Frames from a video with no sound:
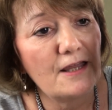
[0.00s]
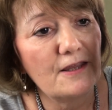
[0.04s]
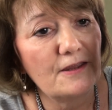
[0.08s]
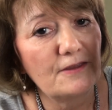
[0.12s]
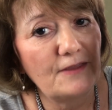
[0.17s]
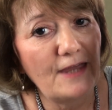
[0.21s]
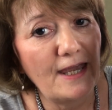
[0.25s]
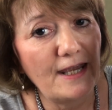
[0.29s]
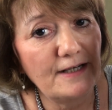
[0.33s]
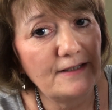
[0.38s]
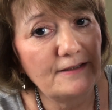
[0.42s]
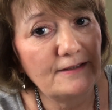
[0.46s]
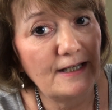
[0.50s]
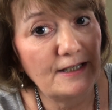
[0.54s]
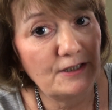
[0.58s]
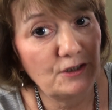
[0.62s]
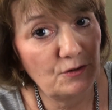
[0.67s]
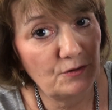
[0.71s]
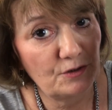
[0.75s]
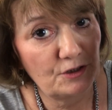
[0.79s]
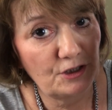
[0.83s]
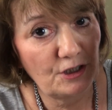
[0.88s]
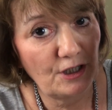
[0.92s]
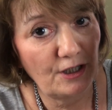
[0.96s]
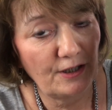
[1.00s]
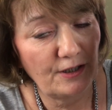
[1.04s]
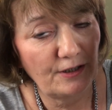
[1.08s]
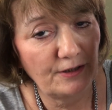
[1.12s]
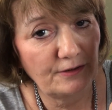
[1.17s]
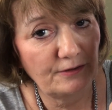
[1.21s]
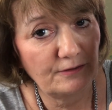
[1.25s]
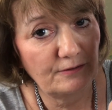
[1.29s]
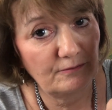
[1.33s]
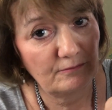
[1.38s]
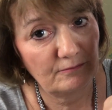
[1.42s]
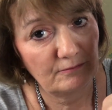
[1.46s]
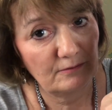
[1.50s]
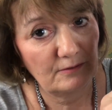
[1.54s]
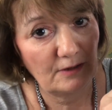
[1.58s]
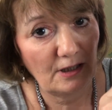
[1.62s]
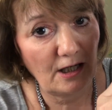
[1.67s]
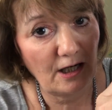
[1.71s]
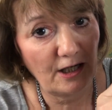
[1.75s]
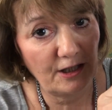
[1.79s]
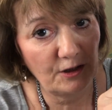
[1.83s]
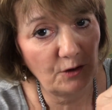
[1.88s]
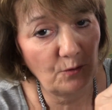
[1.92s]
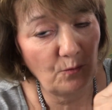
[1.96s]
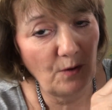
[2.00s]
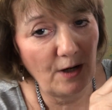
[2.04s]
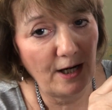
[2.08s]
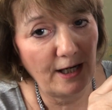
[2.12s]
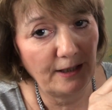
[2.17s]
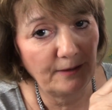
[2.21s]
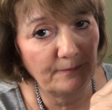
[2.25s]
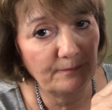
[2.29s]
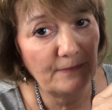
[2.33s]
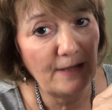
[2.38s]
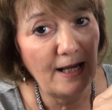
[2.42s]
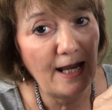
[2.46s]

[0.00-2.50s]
Then they do a turn either way.